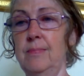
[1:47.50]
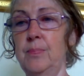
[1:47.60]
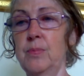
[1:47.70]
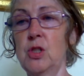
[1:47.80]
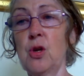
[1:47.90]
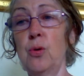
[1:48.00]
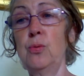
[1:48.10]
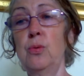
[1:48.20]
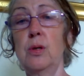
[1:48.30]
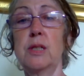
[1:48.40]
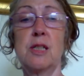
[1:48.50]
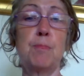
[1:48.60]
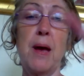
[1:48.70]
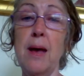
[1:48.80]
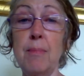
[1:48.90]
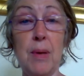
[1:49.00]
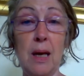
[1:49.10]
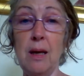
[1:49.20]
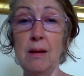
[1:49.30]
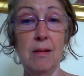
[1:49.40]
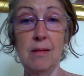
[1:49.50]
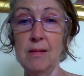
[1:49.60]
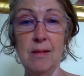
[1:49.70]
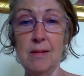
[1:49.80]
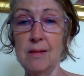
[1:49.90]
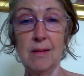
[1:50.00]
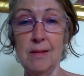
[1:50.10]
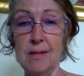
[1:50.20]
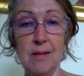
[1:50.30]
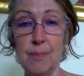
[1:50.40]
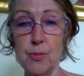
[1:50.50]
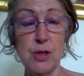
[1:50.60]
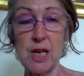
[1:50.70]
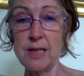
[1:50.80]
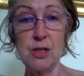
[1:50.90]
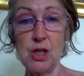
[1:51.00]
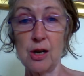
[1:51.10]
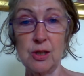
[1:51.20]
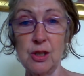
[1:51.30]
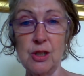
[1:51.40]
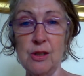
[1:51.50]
So spare me, pretend judge.